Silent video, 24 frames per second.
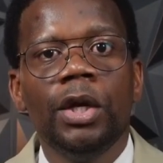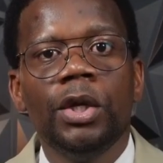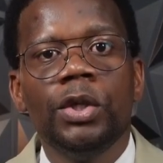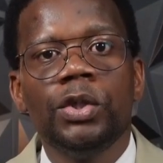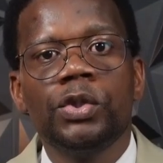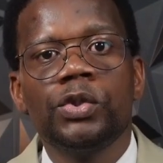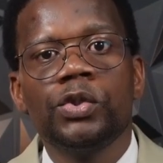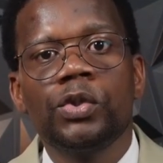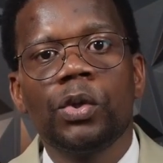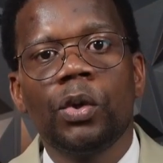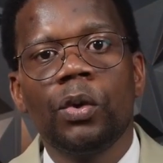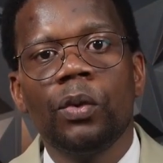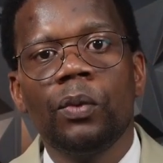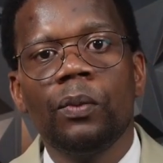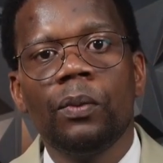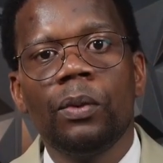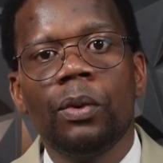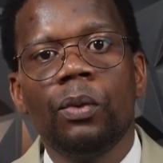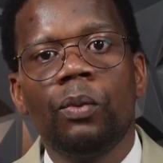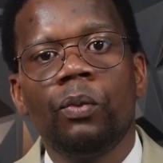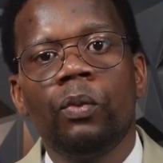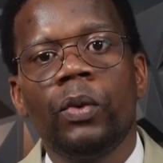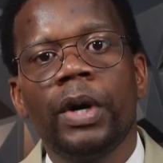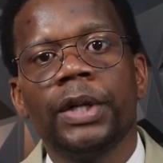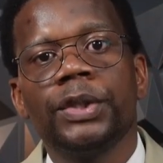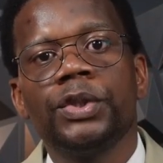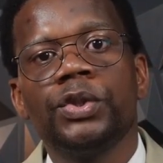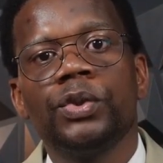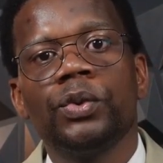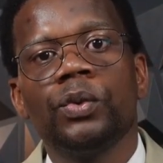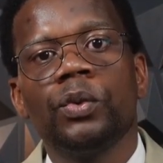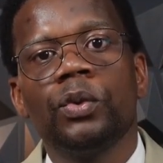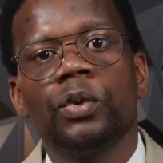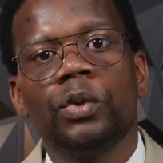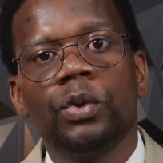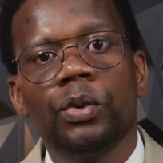So what
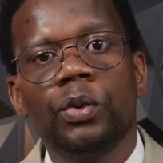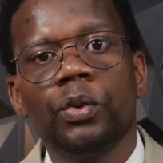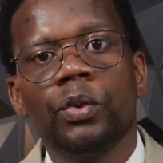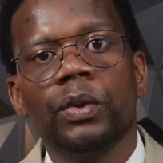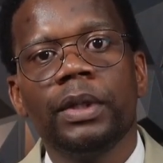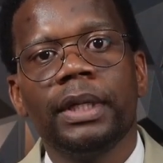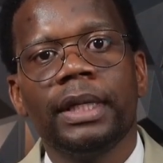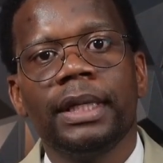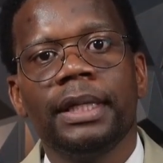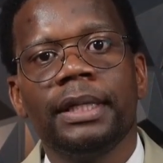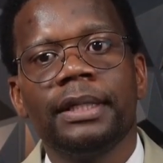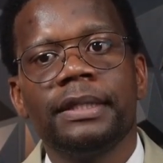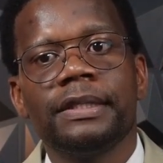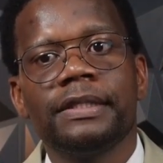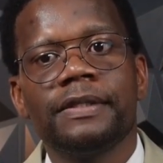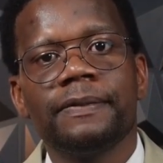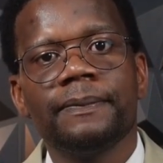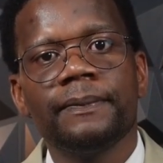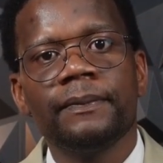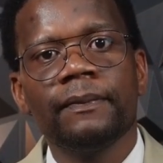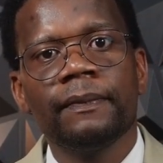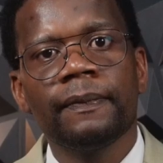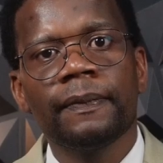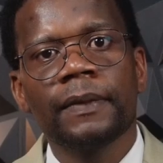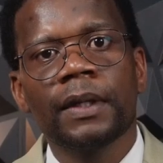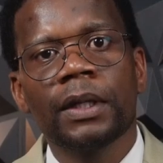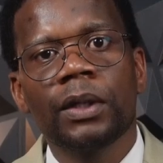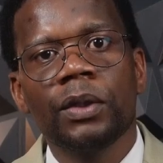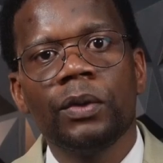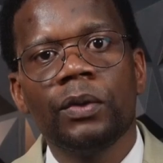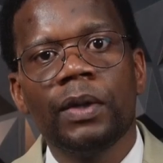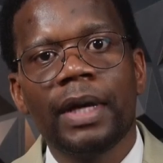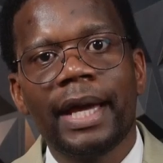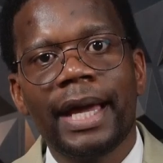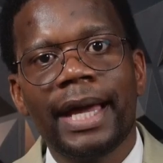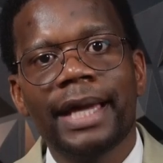you do is
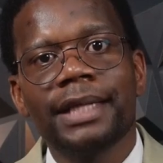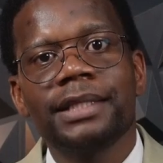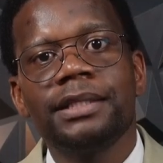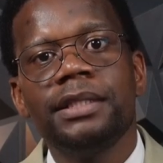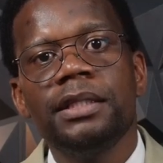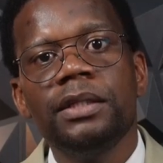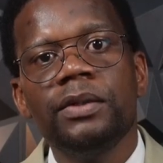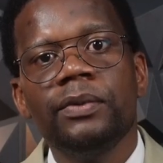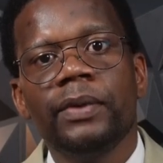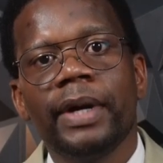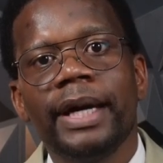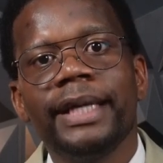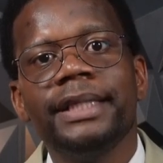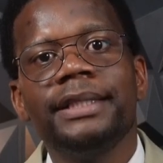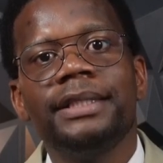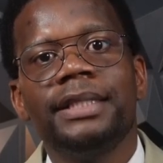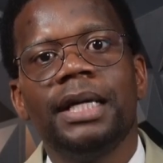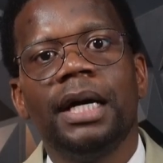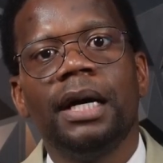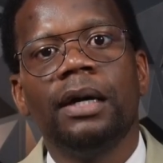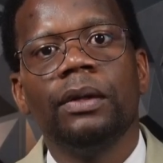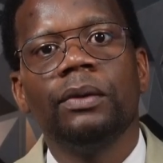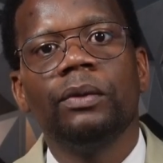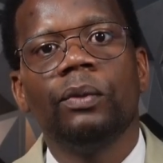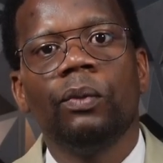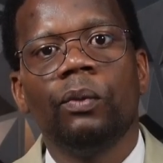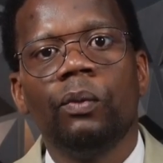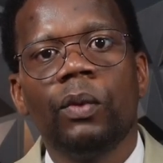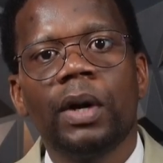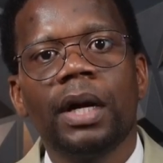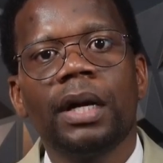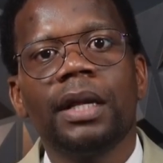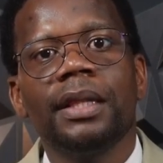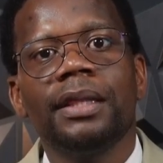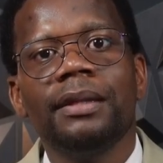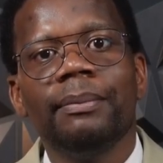you actually write down
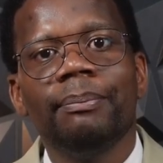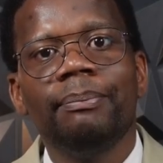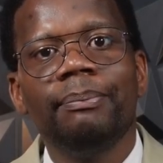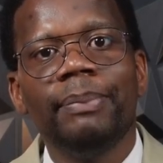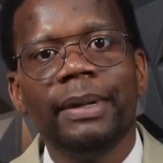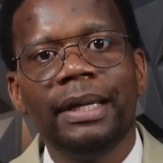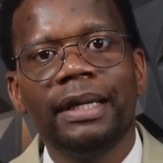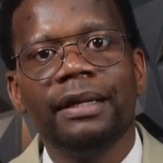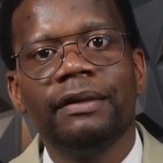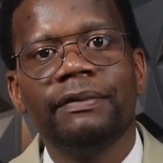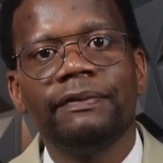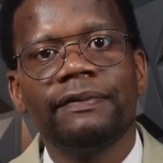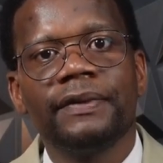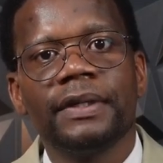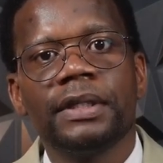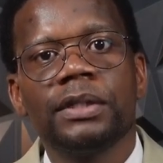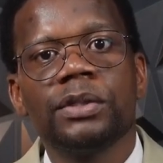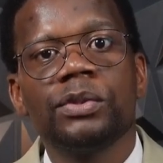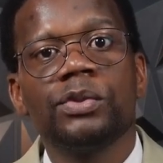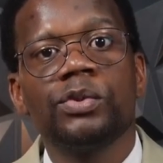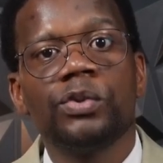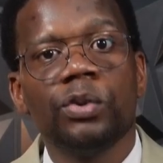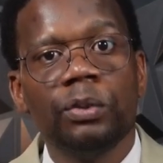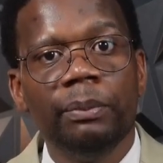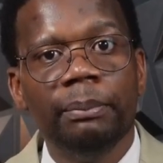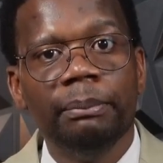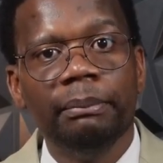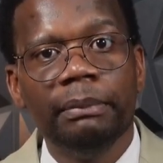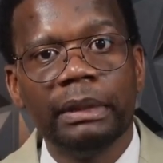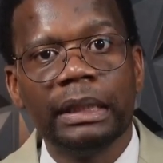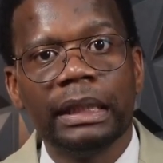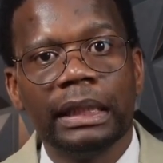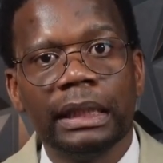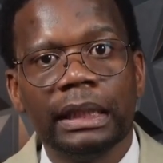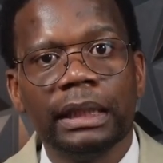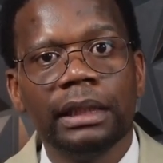what are the benefits to
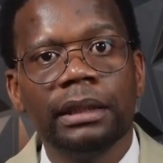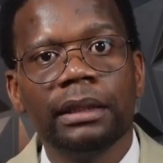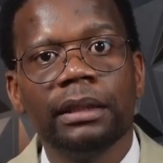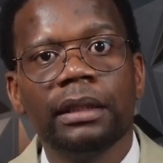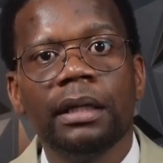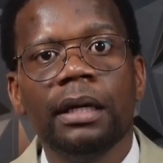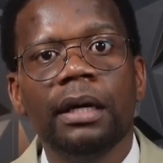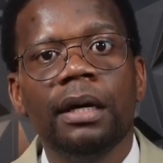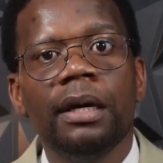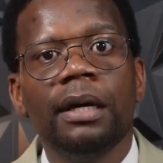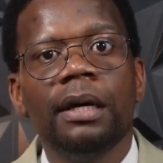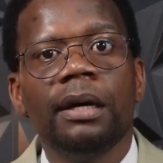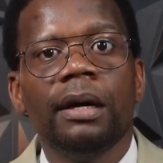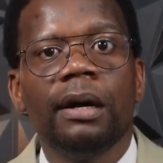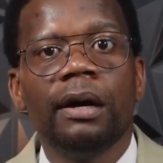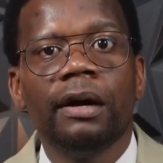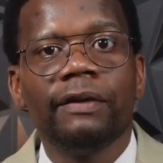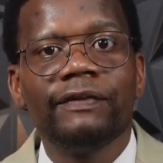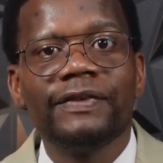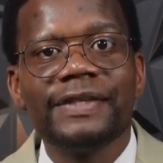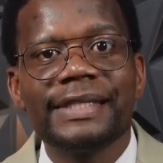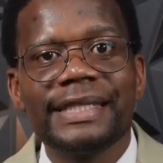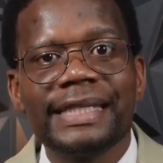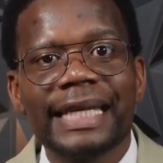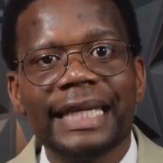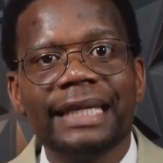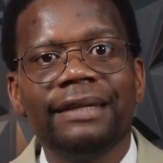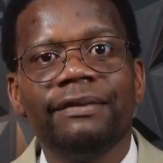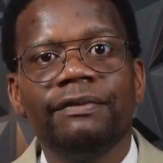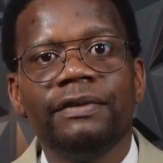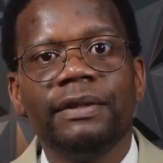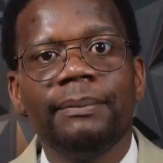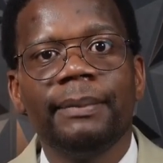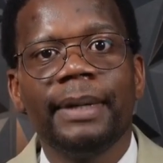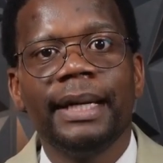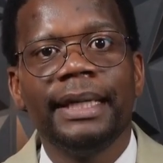me of
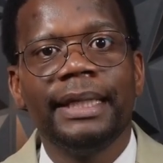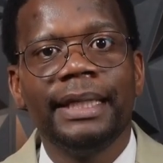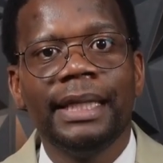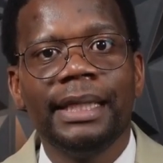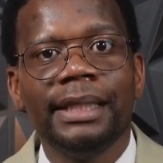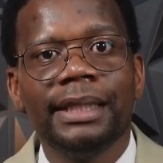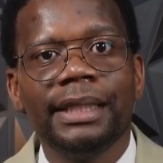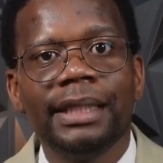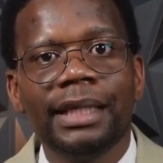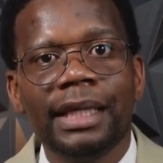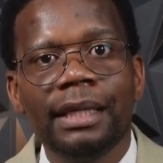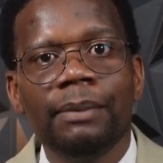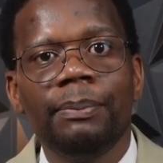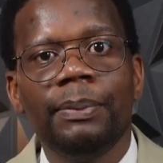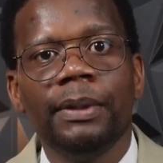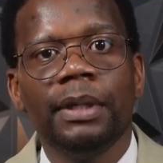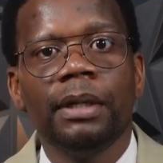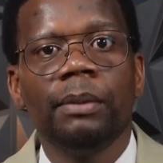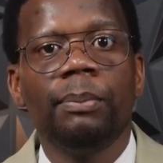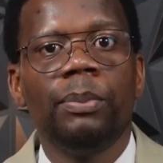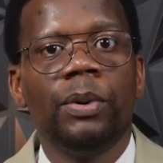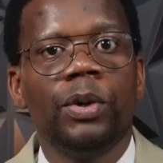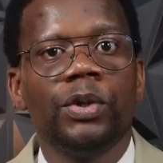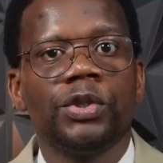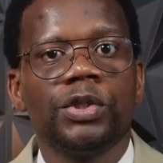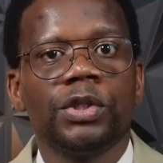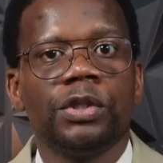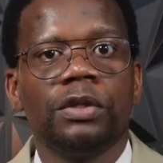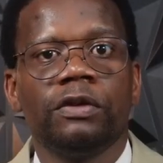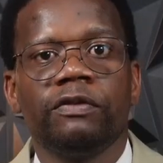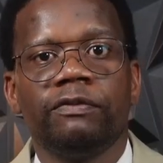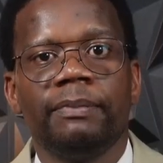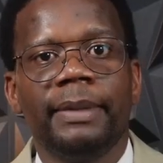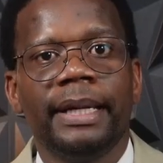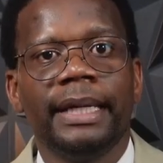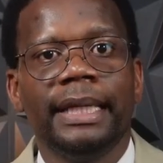saving money and keeping a portion
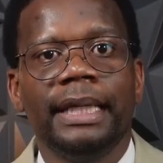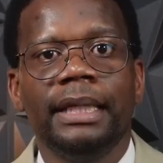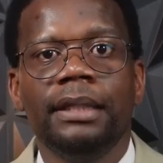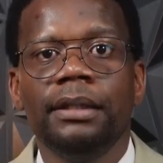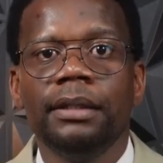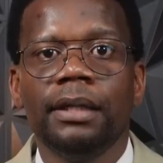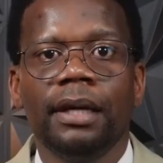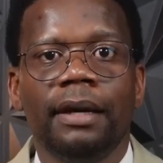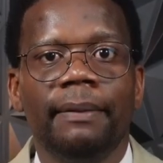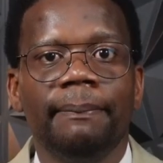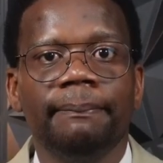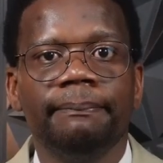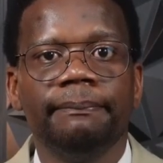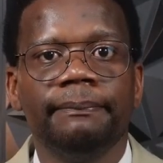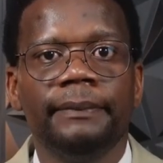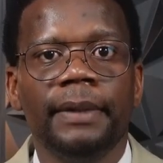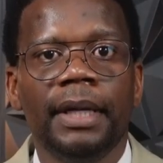of my income.